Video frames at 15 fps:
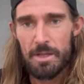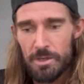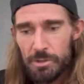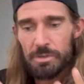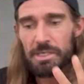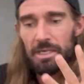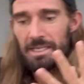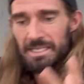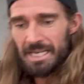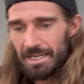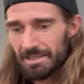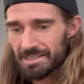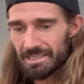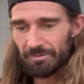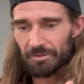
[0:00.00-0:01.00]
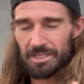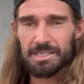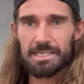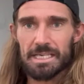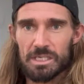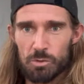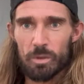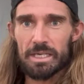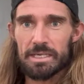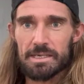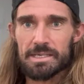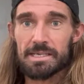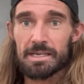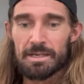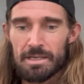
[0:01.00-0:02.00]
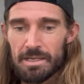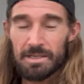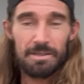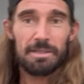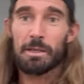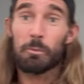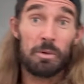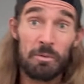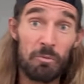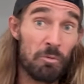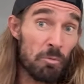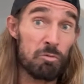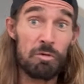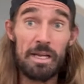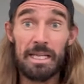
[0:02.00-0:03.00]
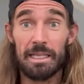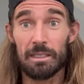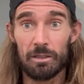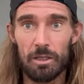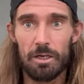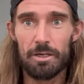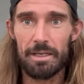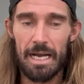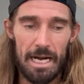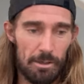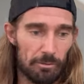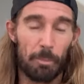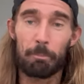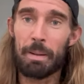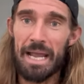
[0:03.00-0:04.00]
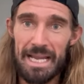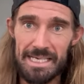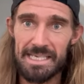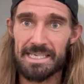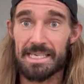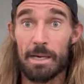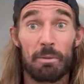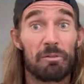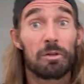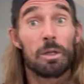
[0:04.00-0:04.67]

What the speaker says: So it's gonna tell us after 6 weeks that we've really learned how to pace, and we've